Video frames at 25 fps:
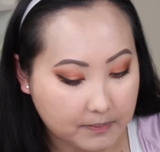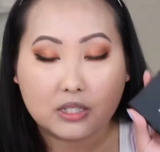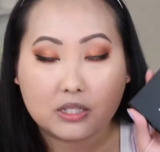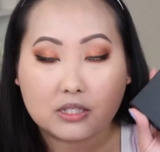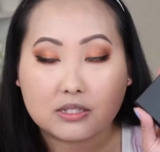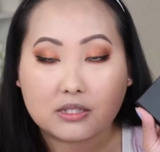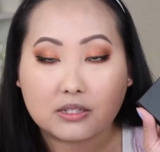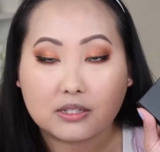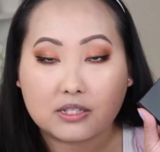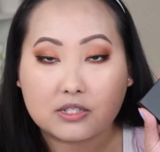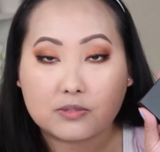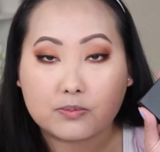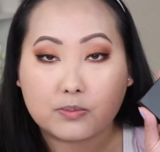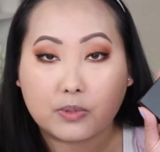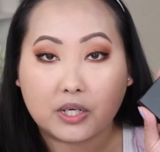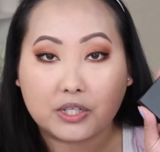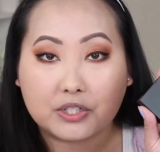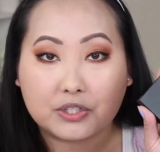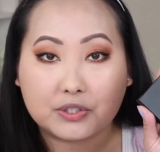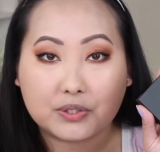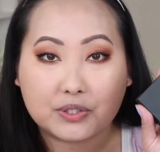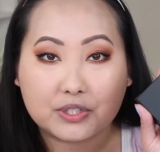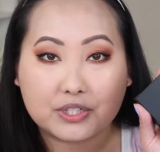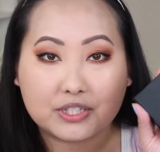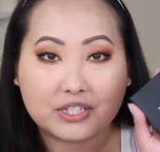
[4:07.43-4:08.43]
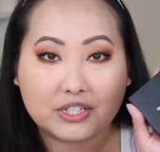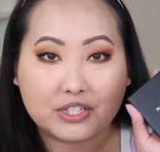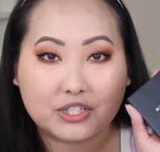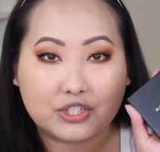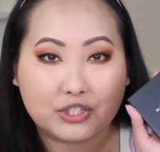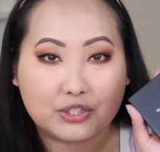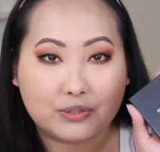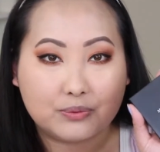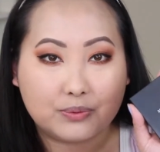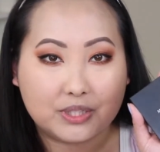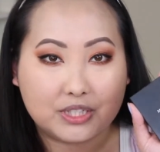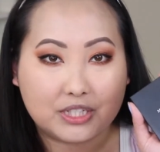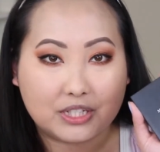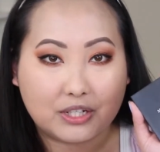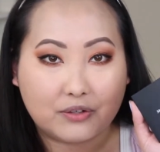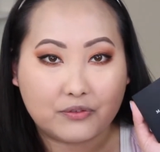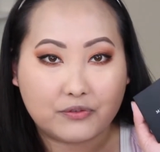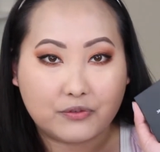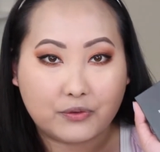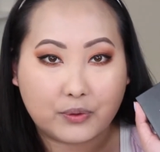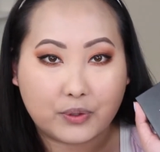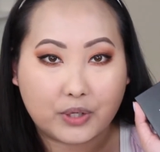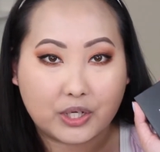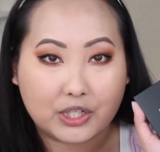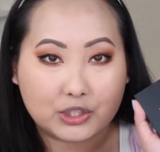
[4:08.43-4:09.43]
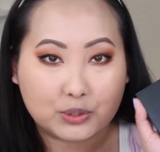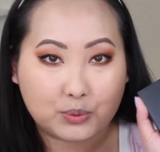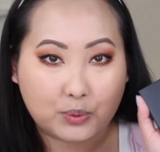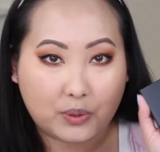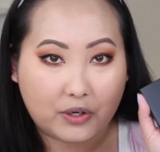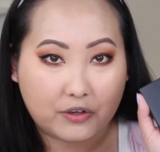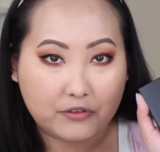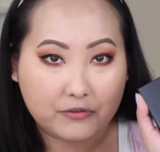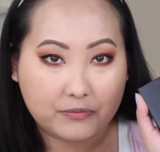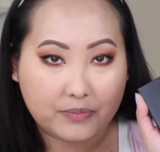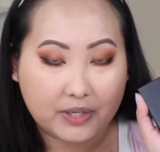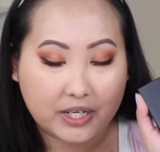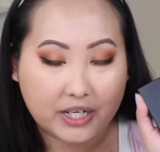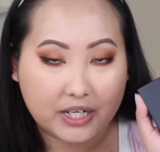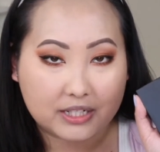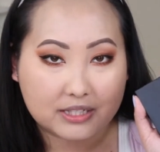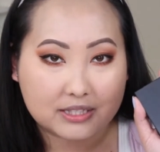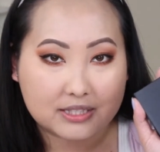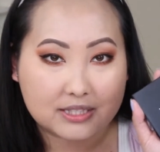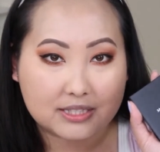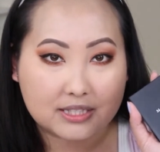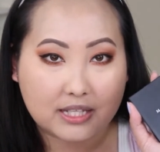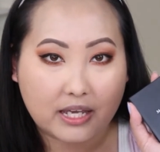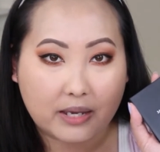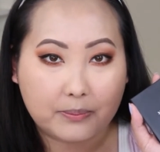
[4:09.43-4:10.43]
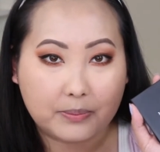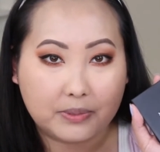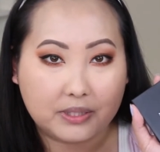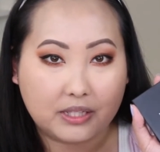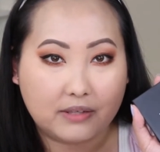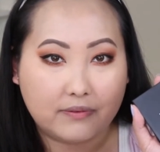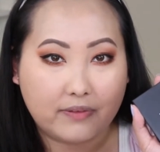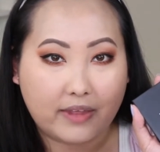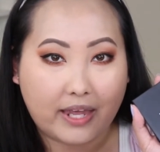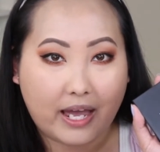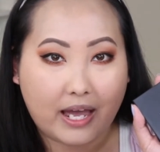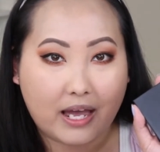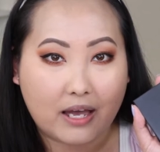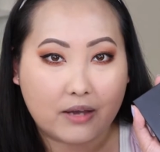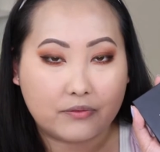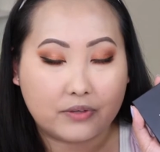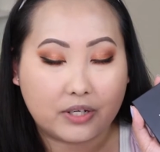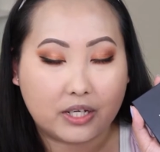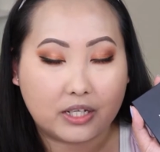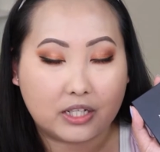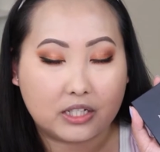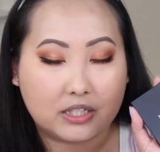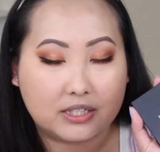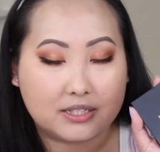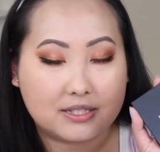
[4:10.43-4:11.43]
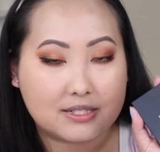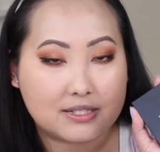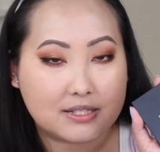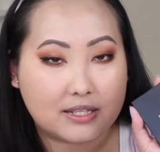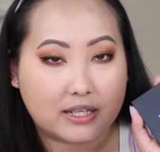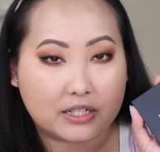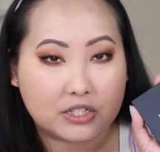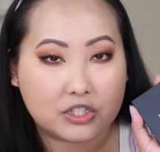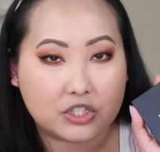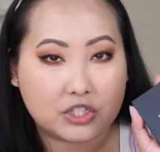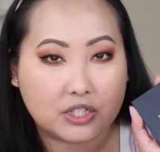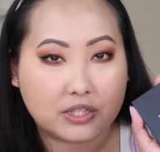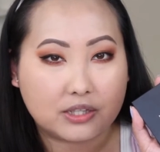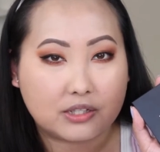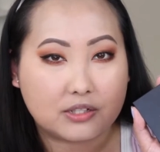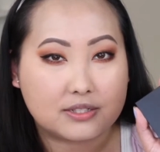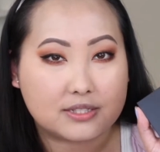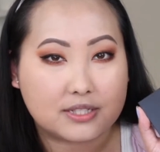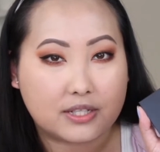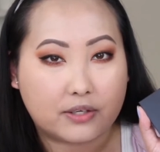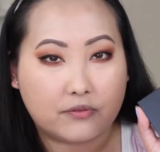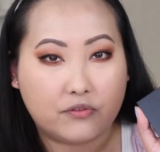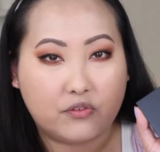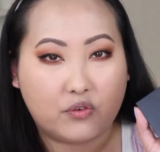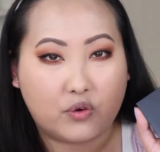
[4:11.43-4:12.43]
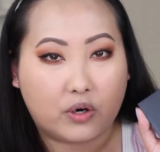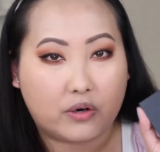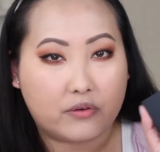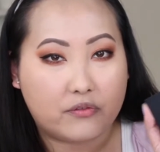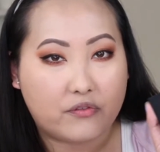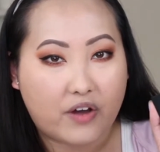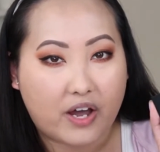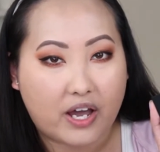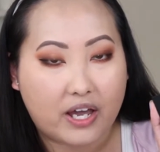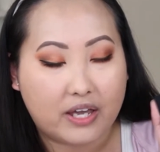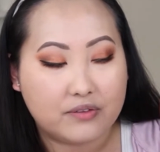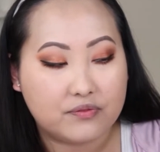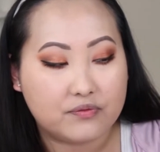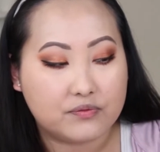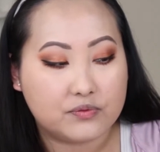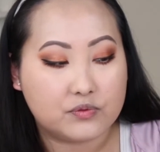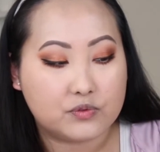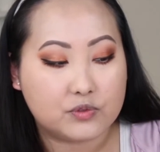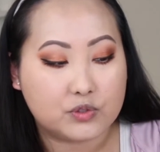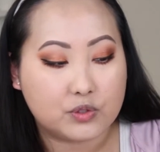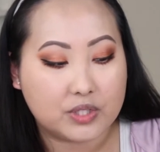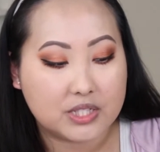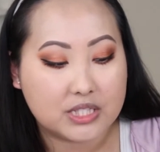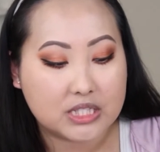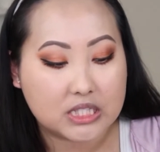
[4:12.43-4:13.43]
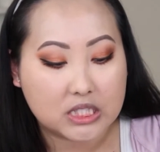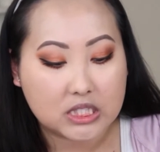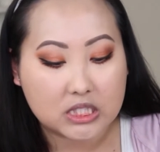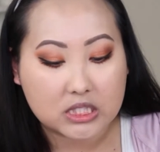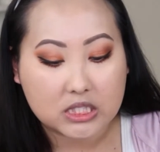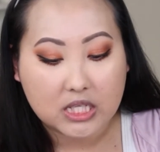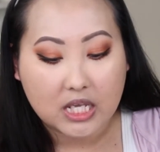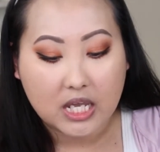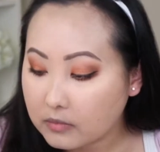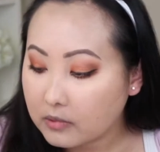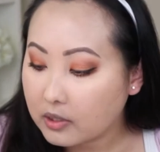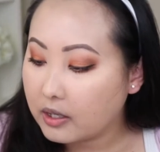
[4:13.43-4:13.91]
So these Brontours do retail for $12. I believe they have a good selection. There's like 4 or 5 choices.